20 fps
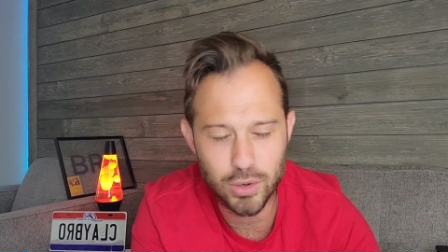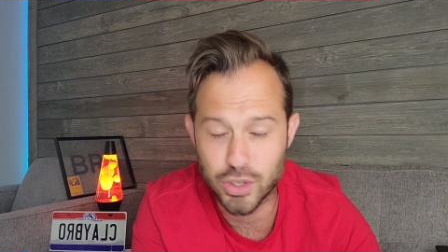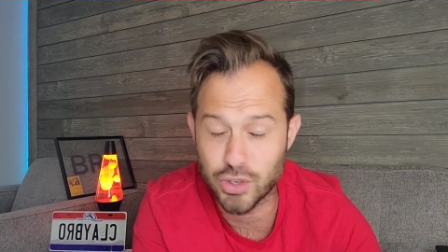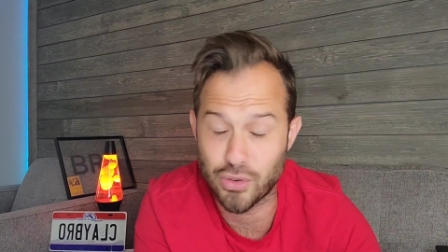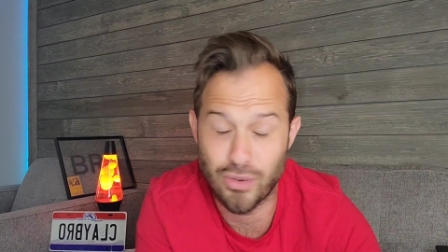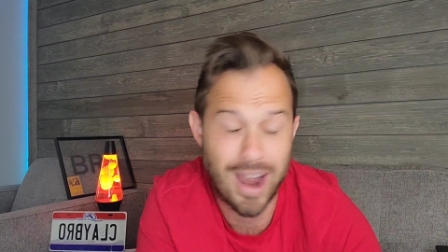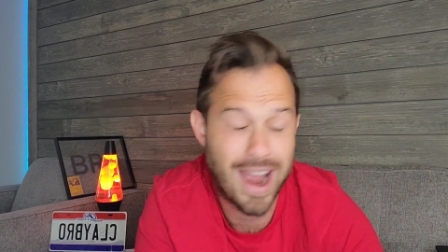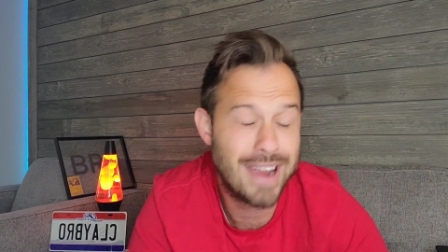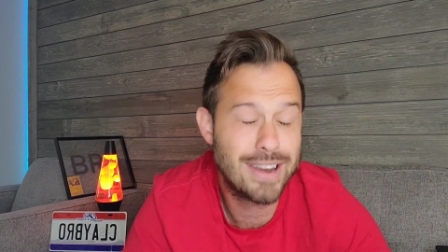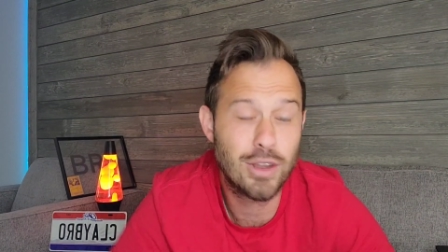
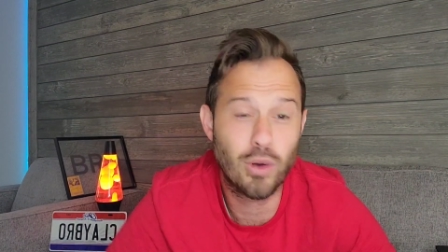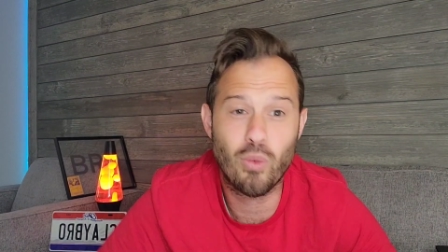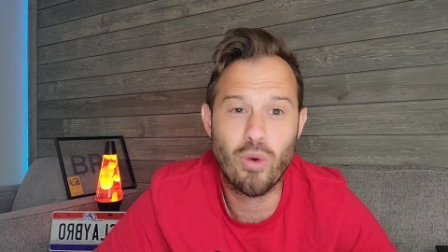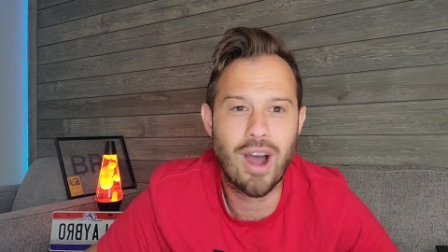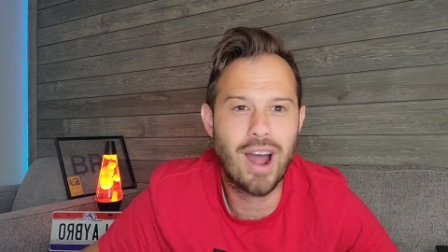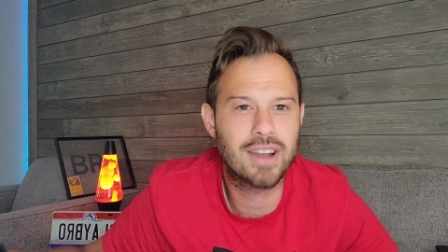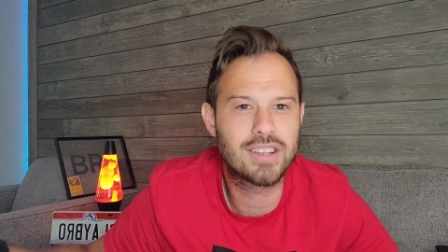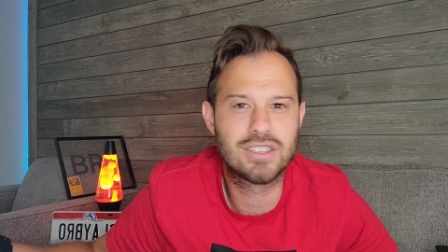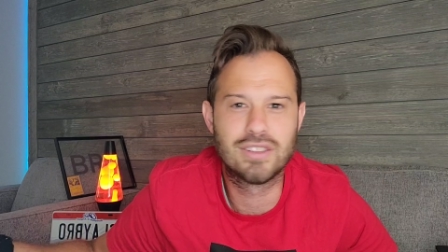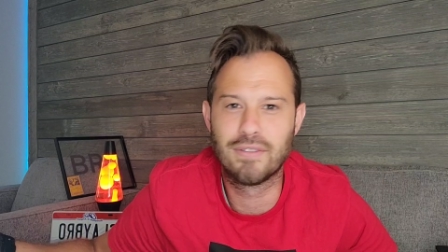tried to
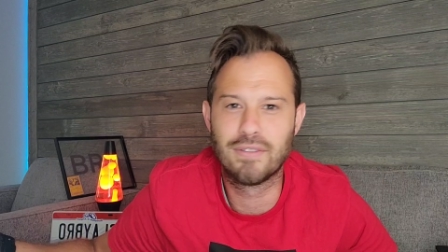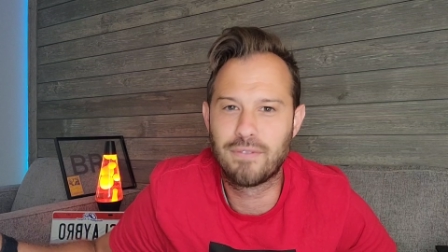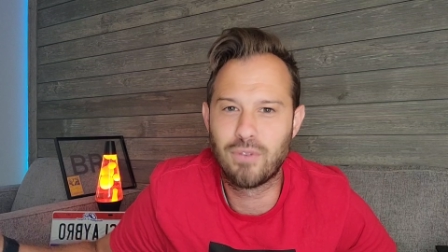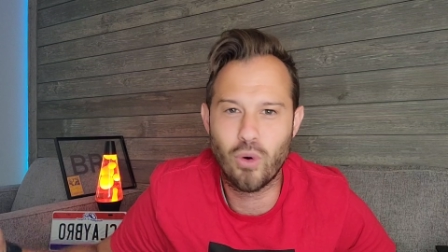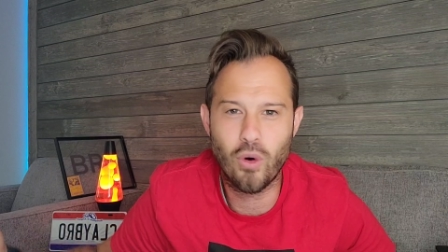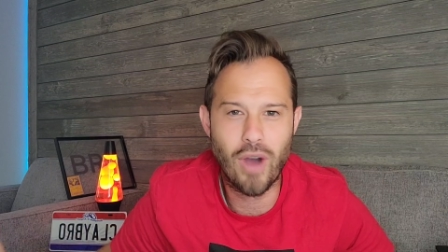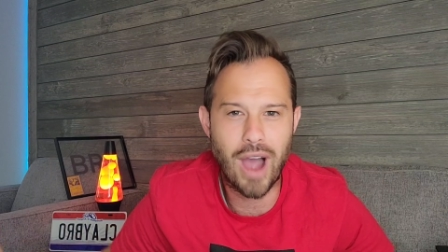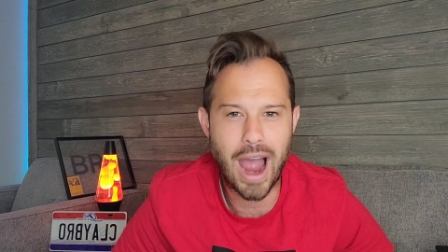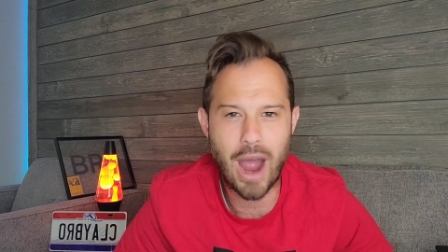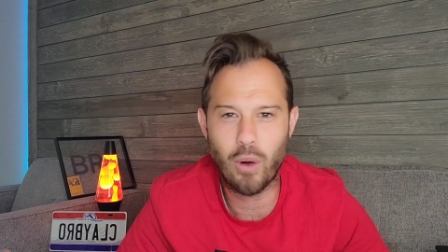watch the
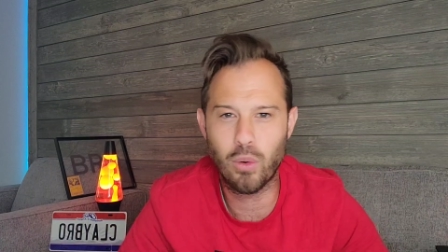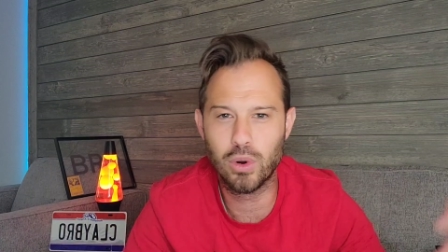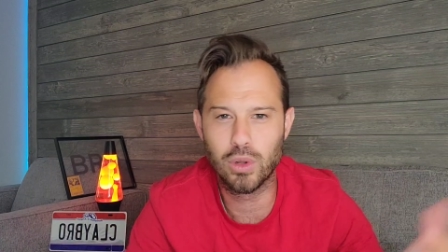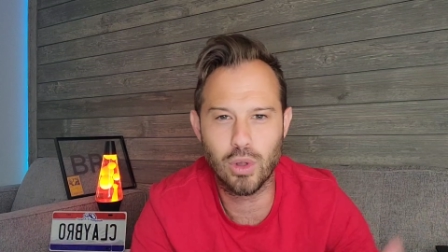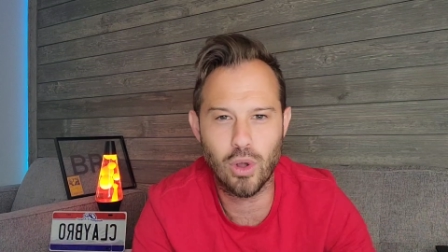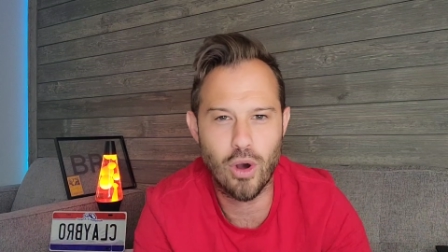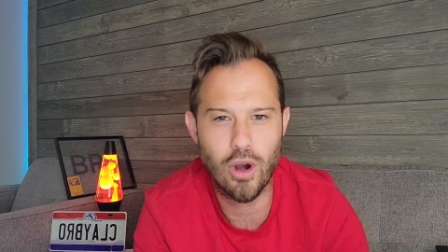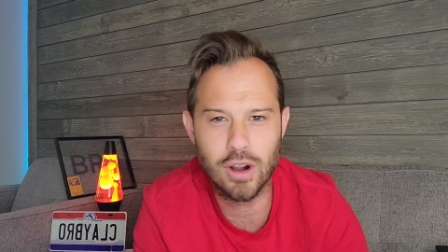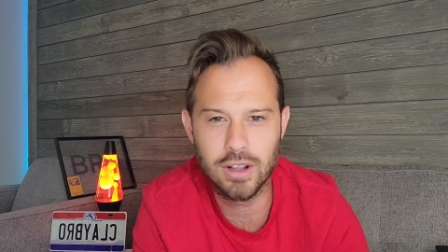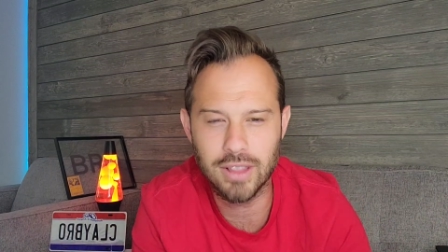full hour
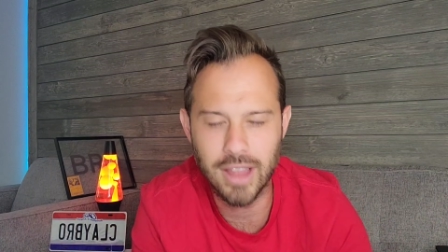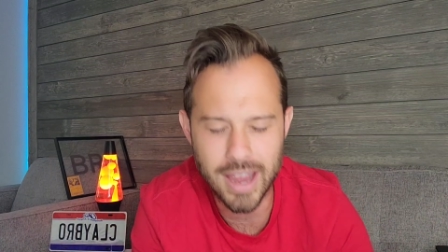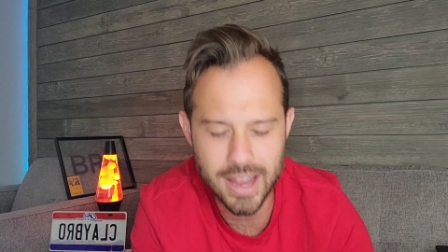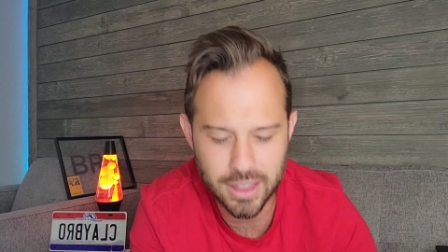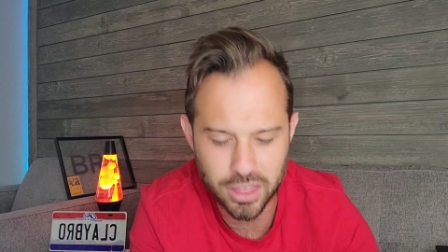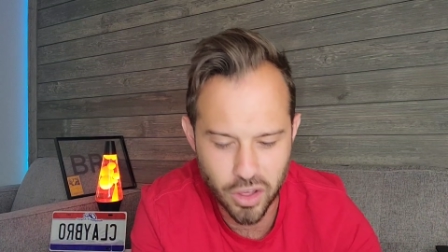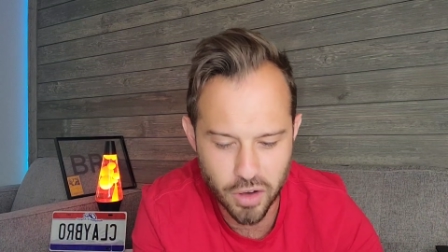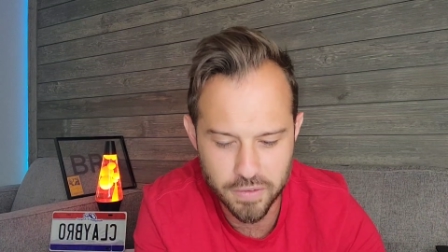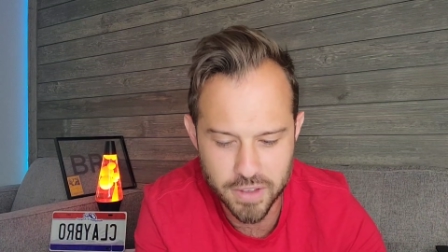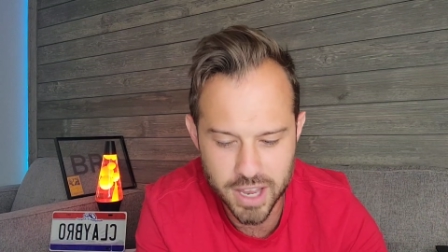long
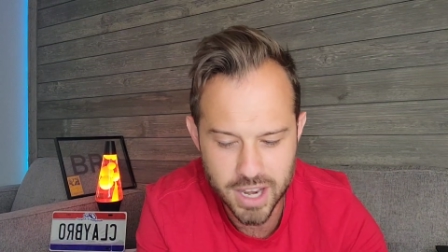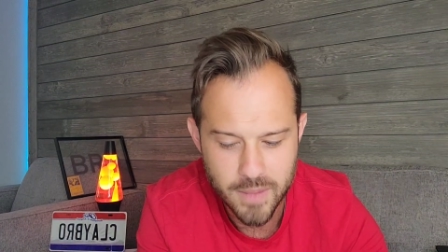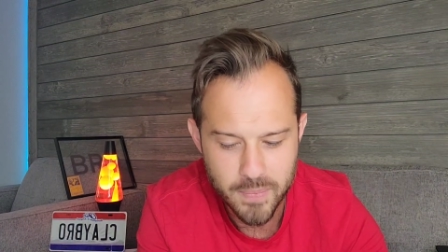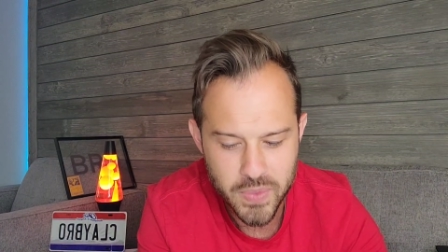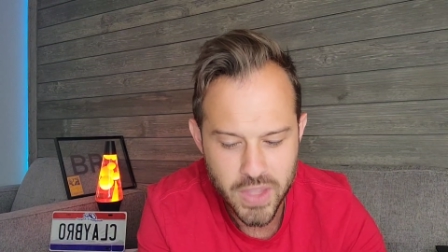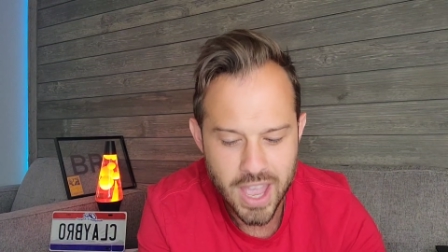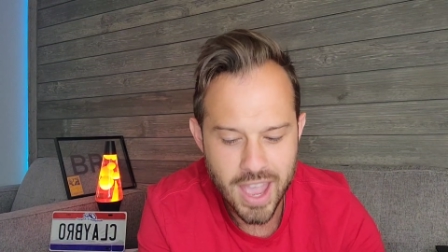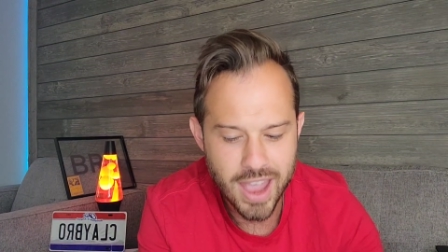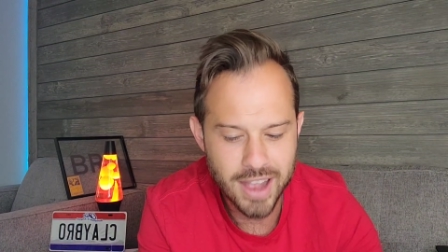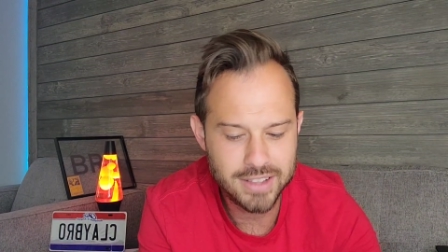length of it,
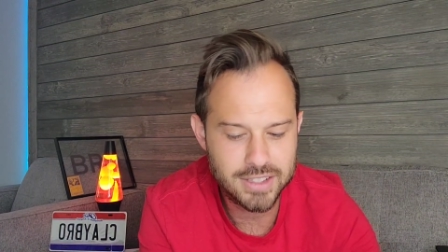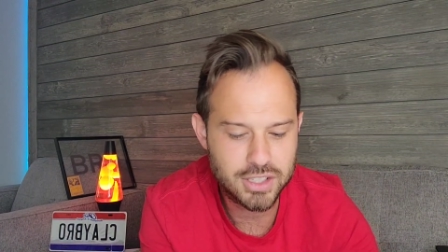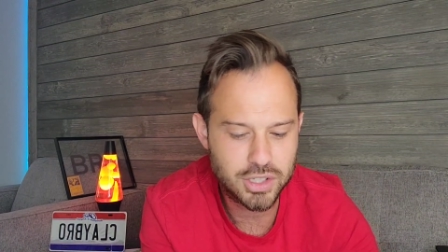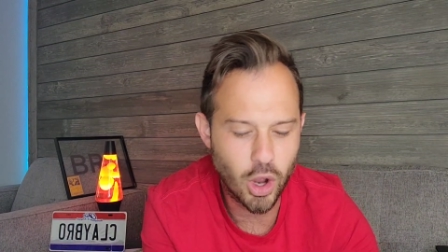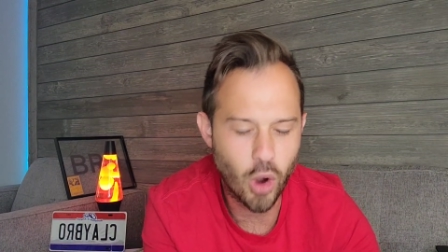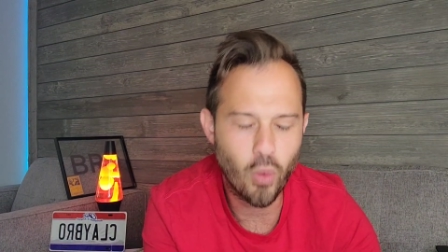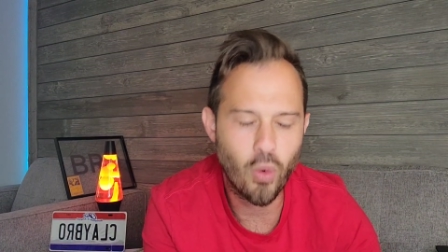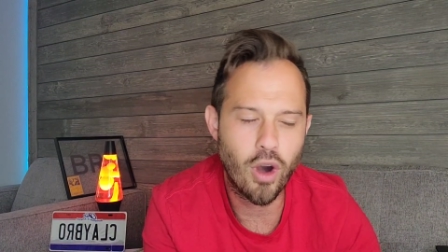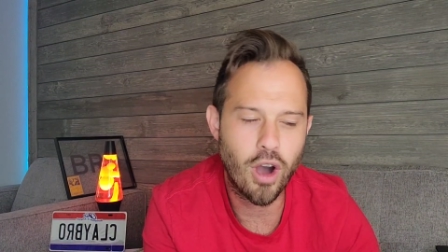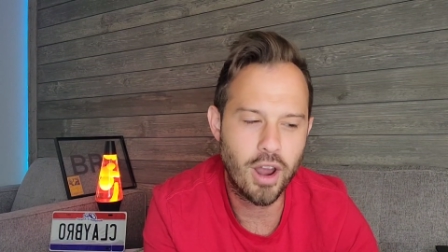and
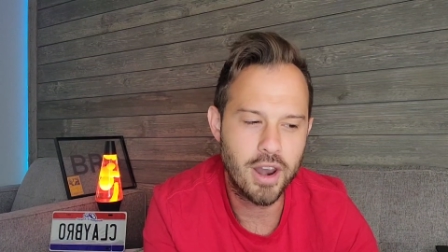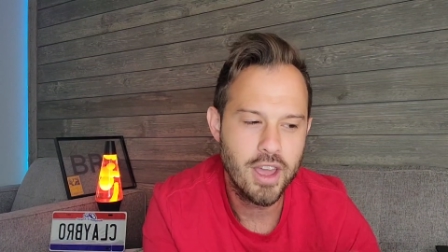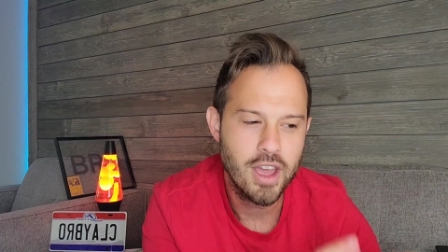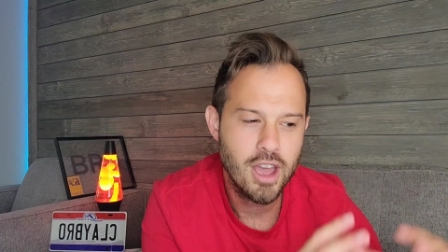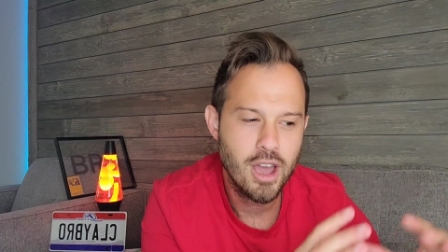so on.